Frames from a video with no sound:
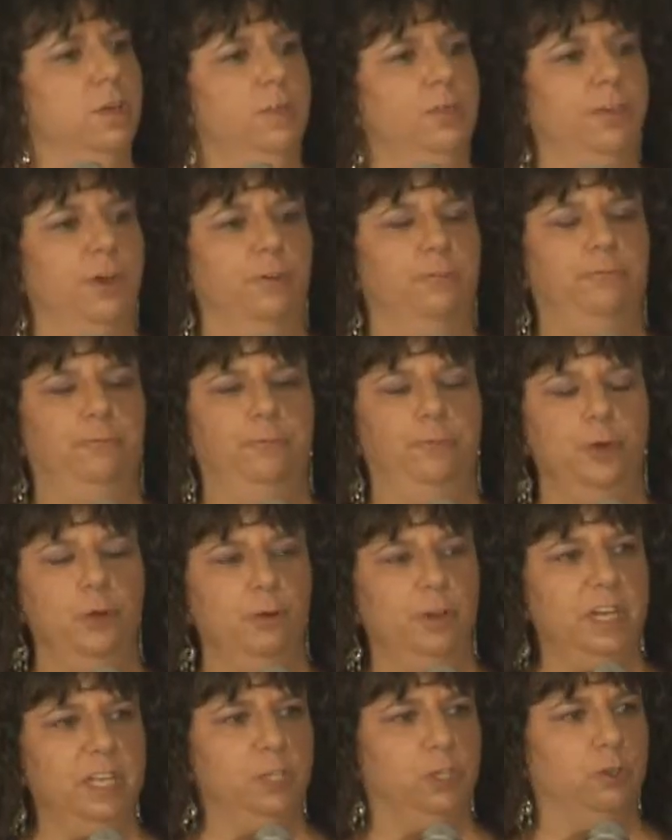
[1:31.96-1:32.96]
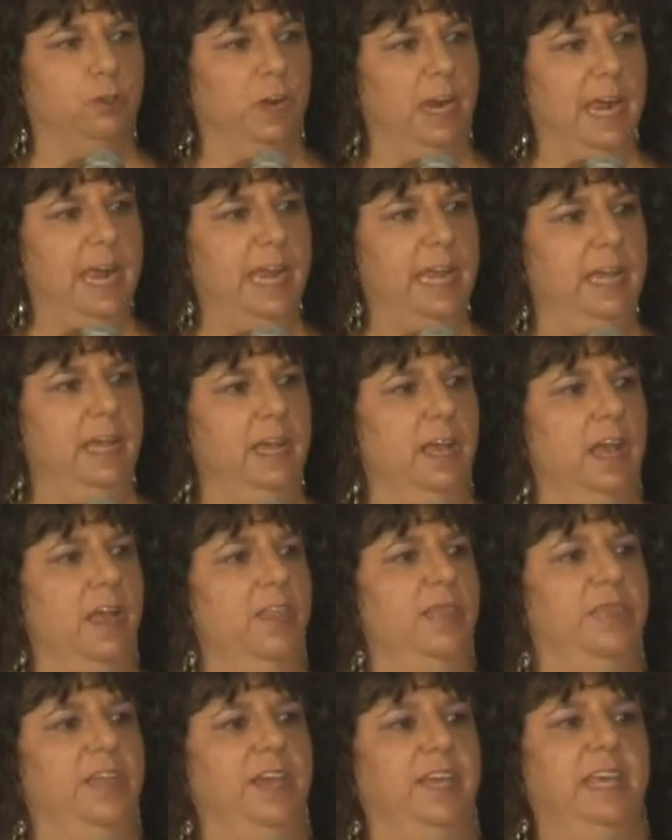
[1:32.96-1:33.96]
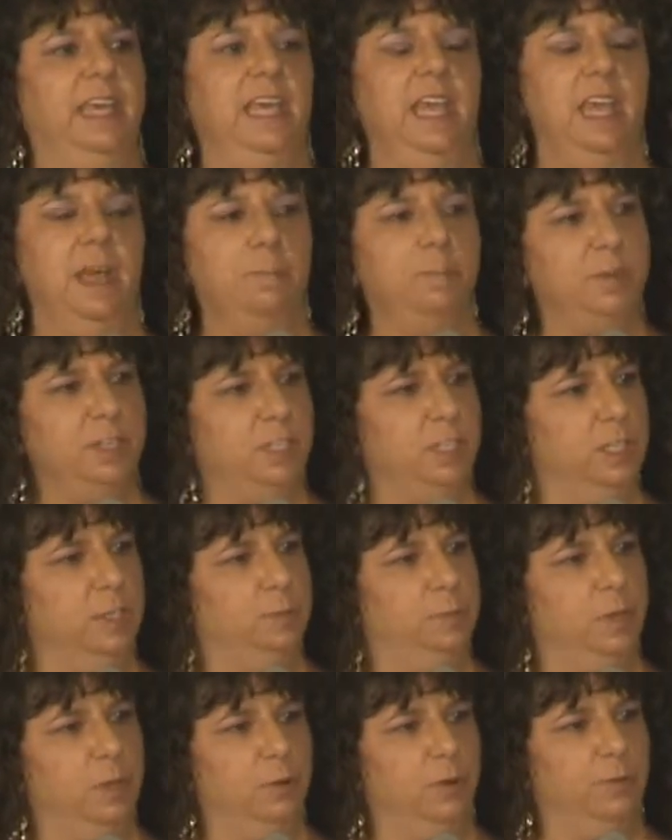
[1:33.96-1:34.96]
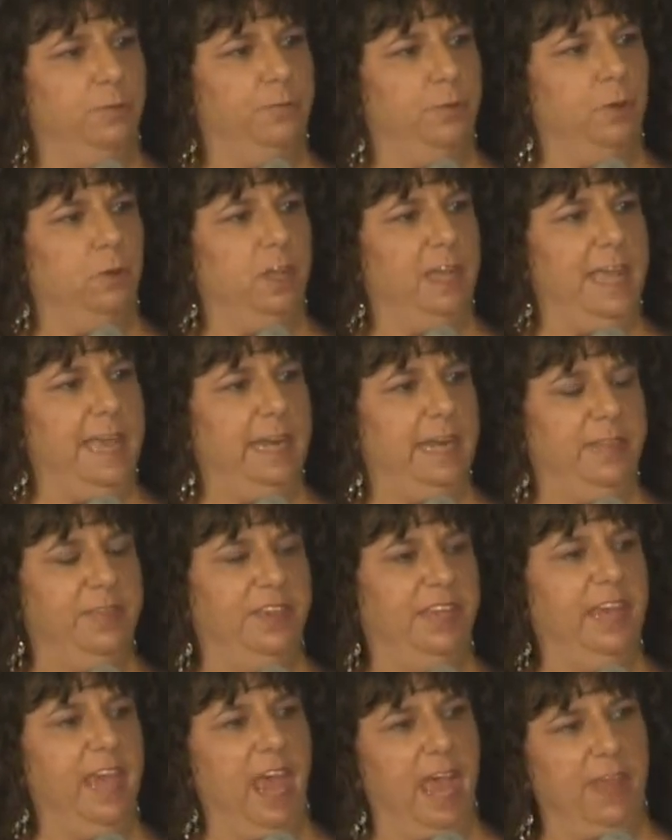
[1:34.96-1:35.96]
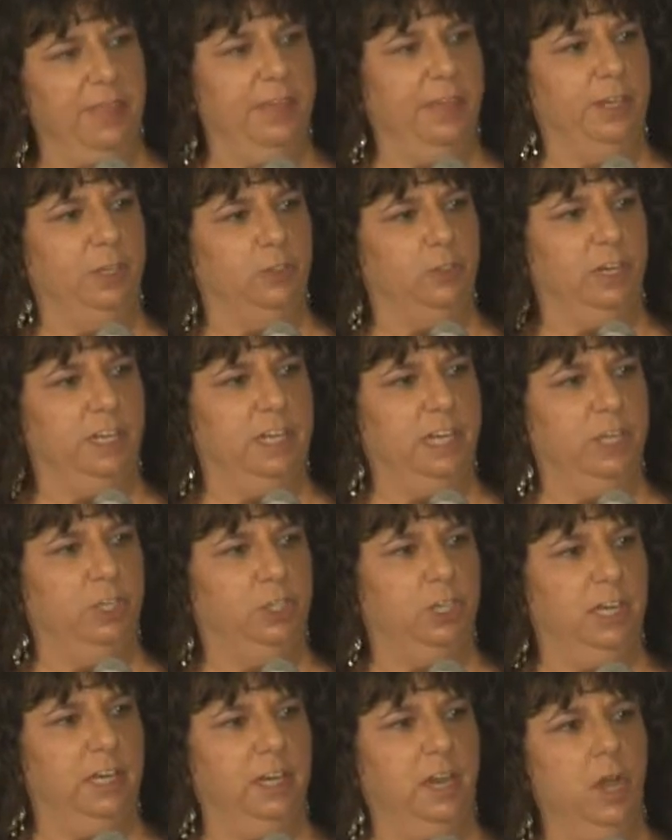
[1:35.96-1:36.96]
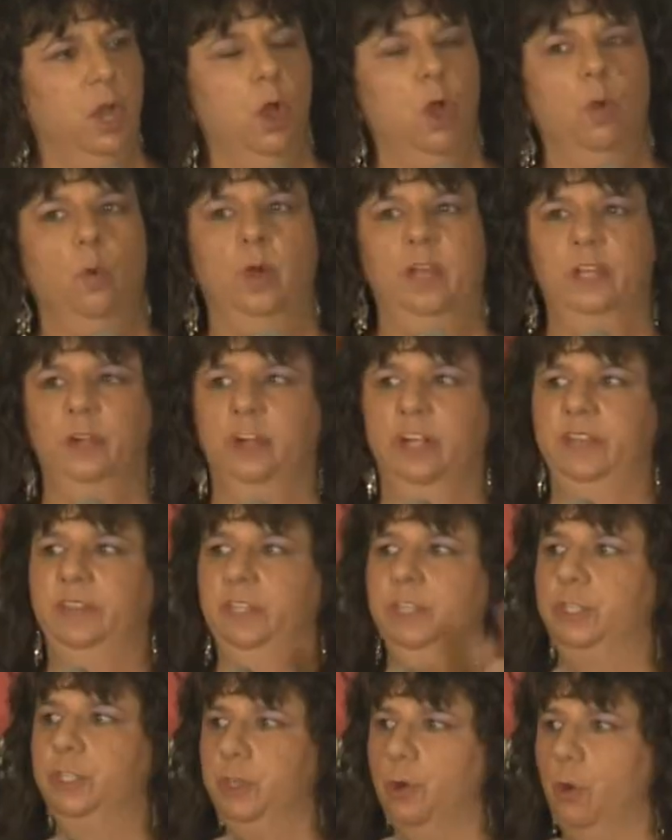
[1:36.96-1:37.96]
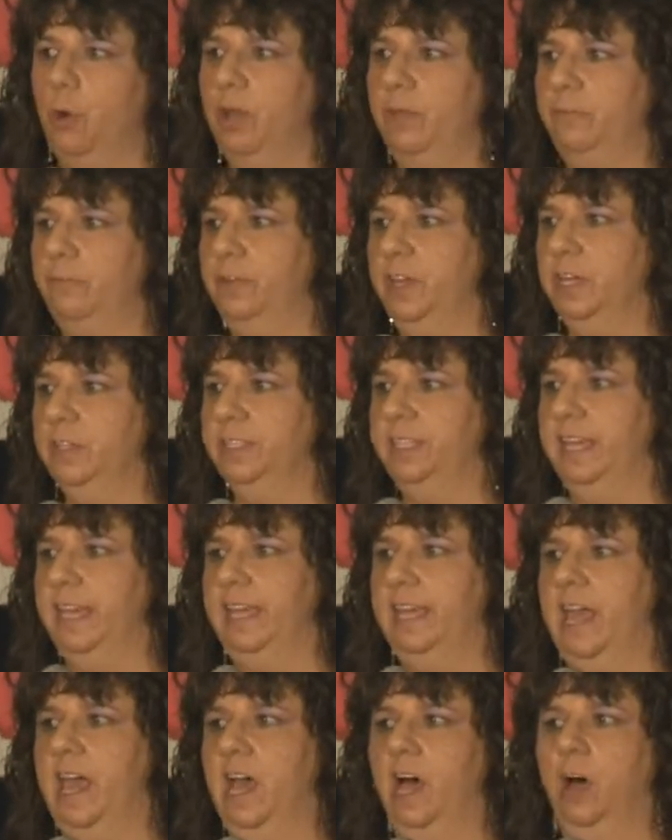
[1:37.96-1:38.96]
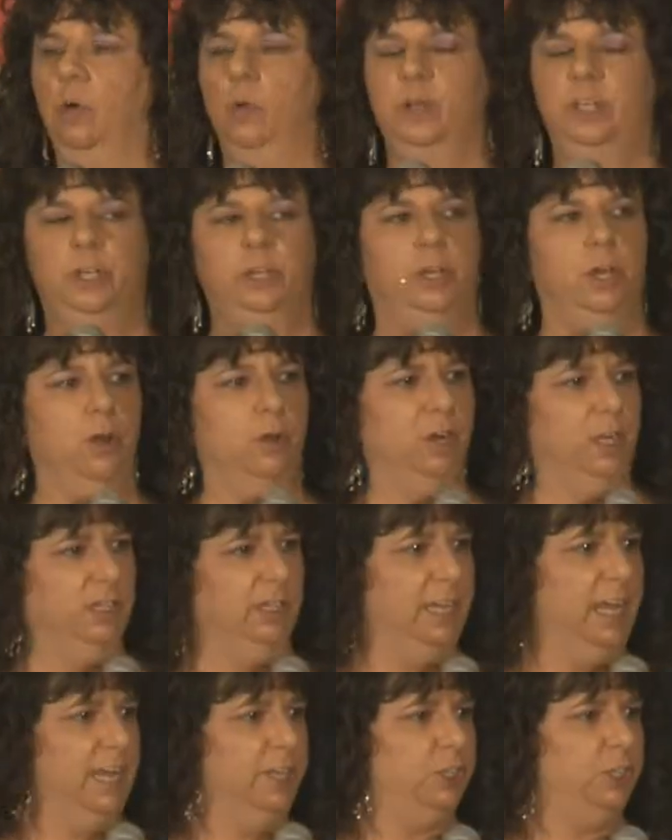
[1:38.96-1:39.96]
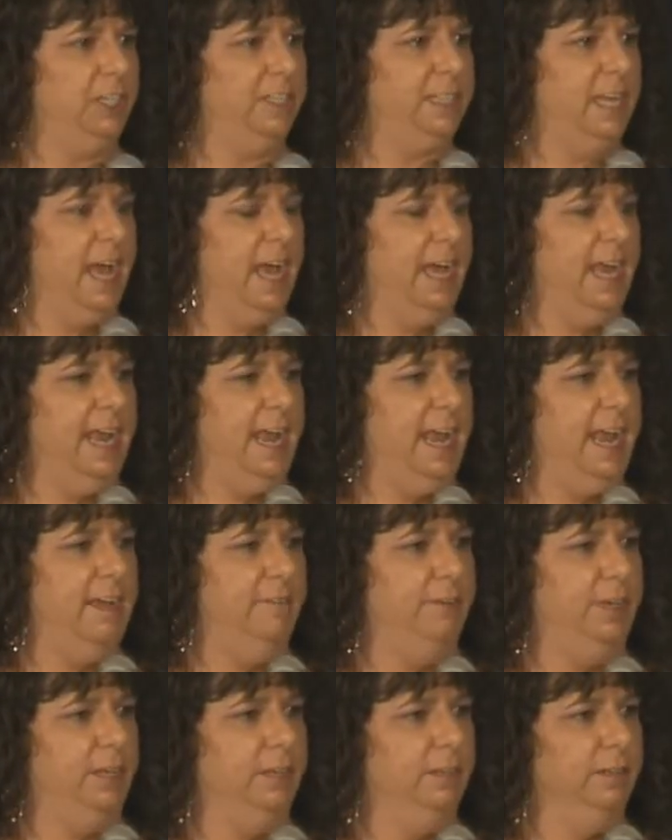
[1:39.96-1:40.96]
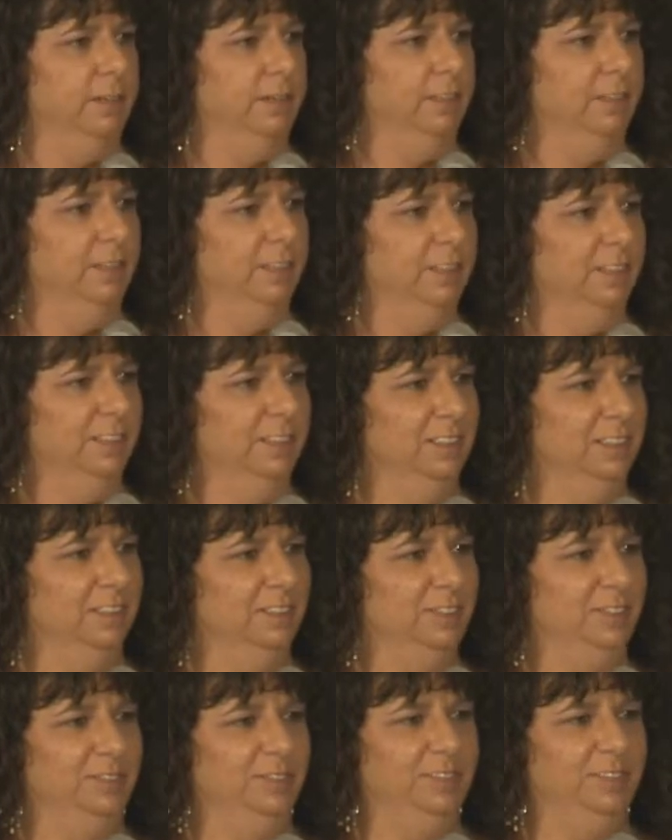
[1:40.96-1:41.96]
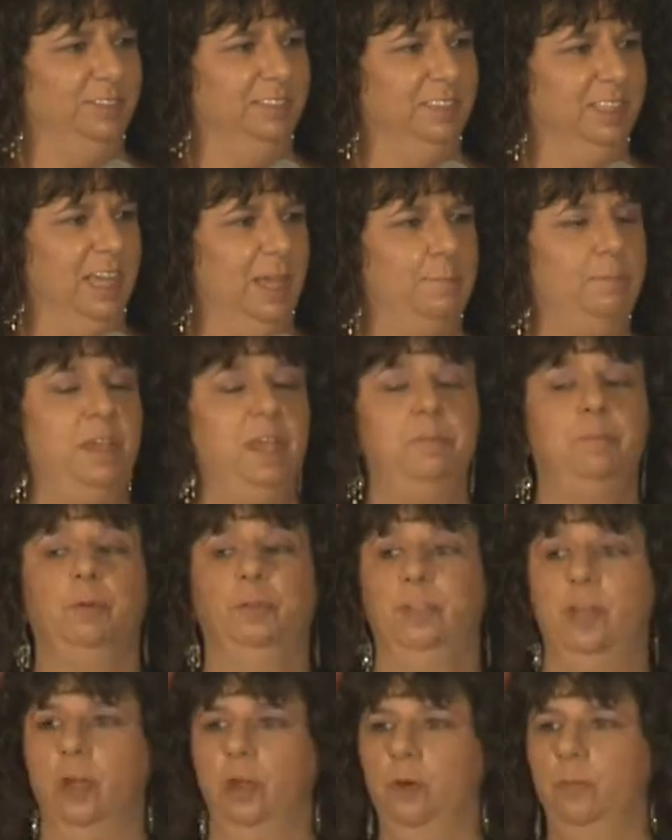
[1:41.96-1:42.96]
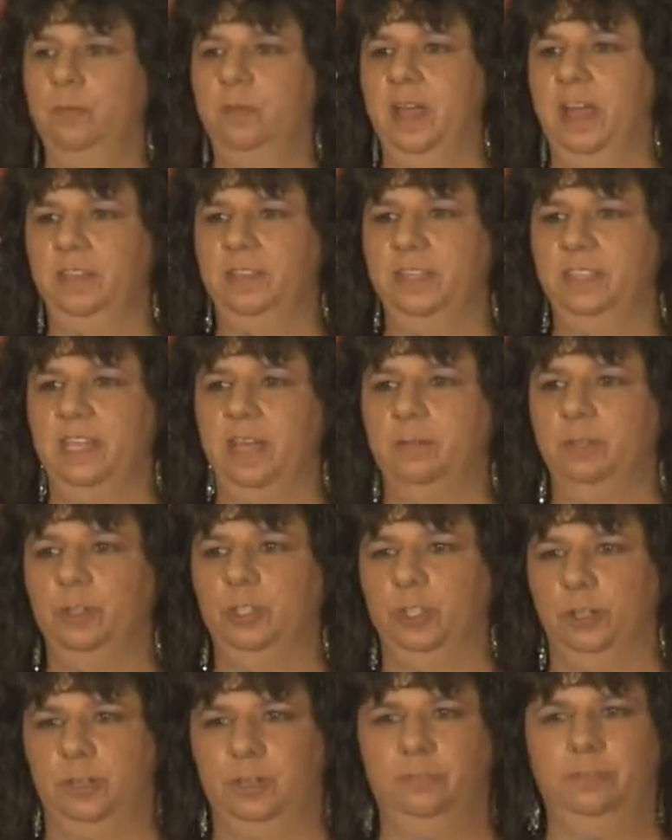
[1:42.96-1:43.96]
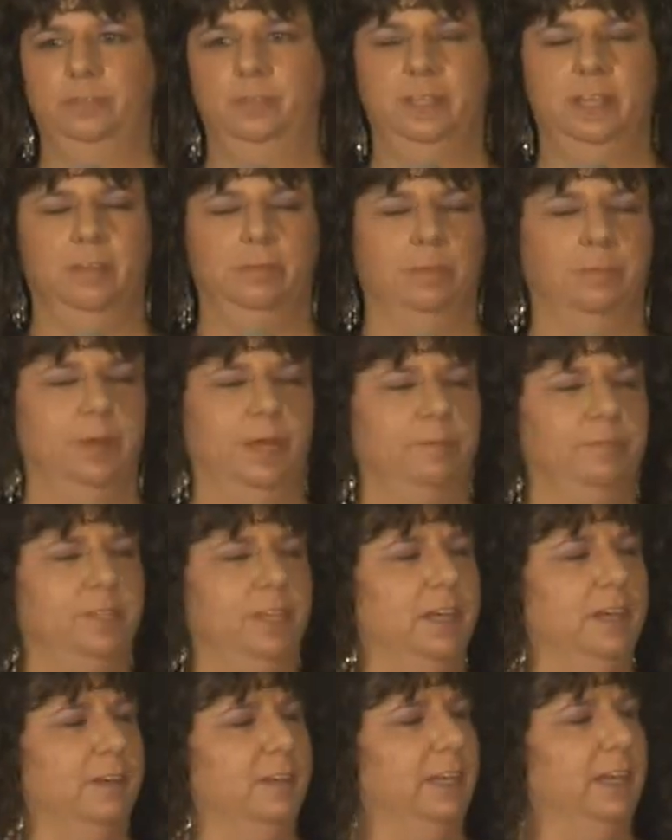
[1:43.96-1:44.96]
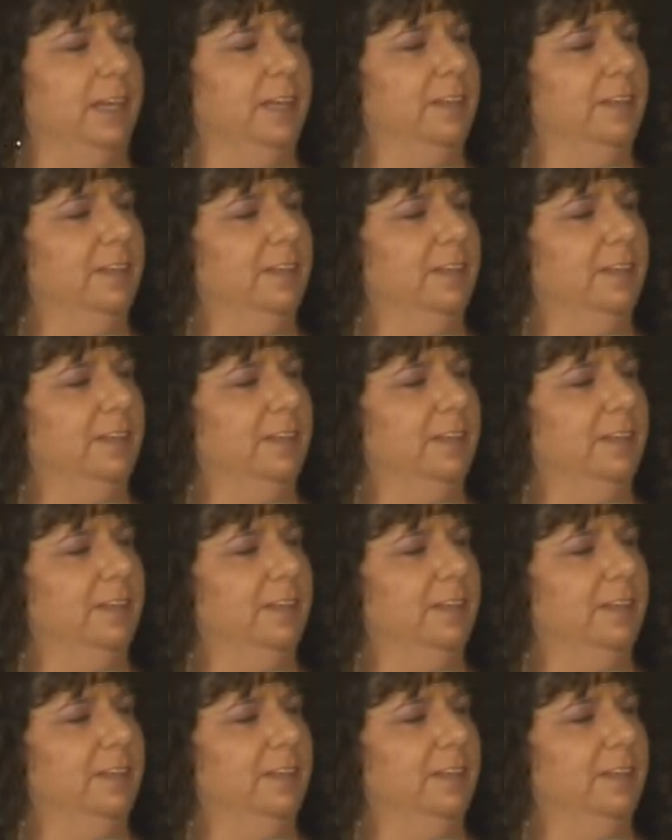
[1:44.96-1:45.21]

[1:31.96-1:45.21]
The food is great, the campus is beautiful, and in the Catholic tradition, when you're at the school, it feels like hell. When you go to lunch, it's kind of heaven. And people know about the temperature, never mind, okay.